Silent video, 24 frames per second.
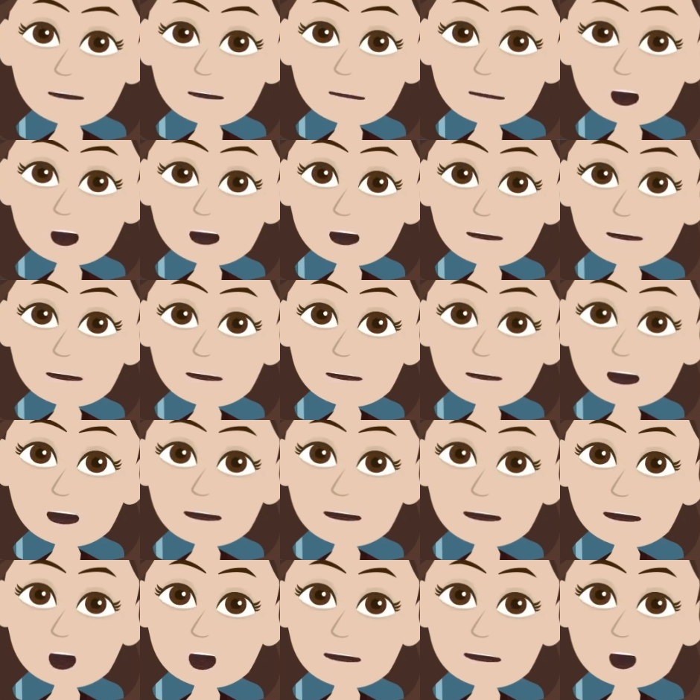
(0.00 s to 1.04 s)
students to think
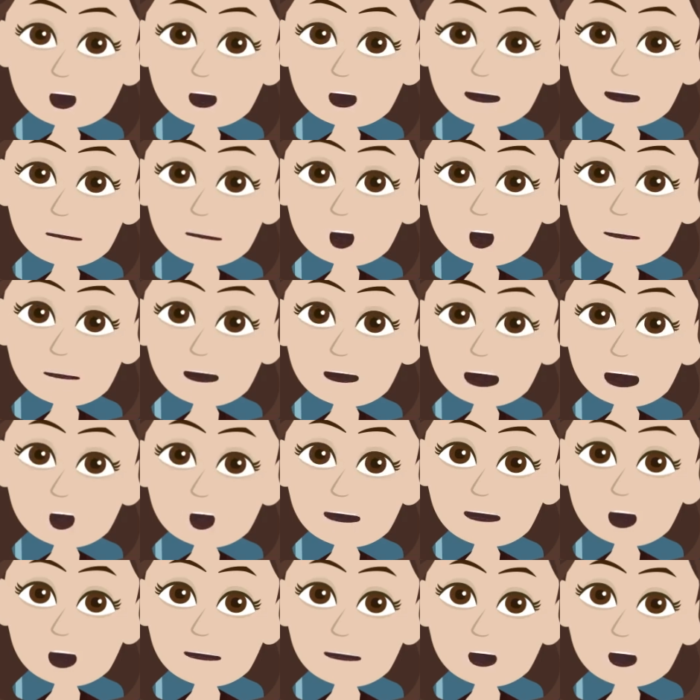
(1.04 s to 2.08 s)
about how the system would
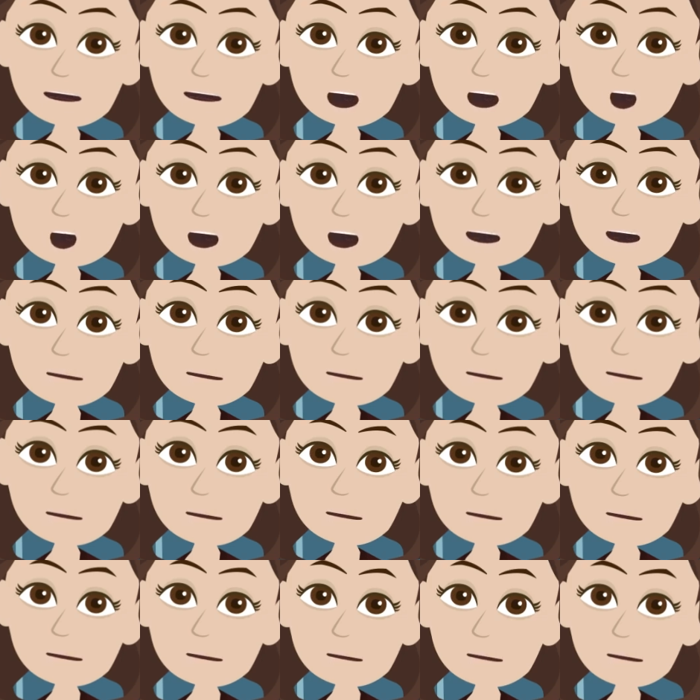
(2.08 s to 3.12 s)
work in real life.
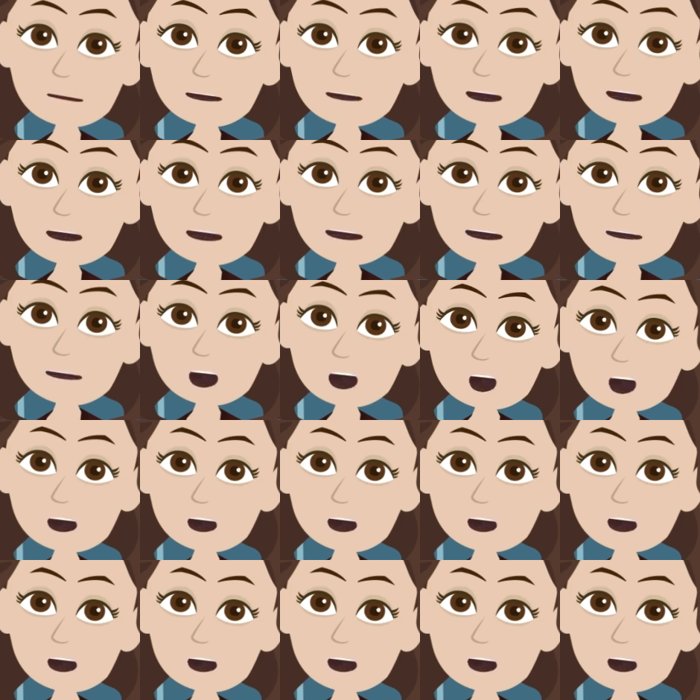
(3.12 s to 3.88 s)
It's also very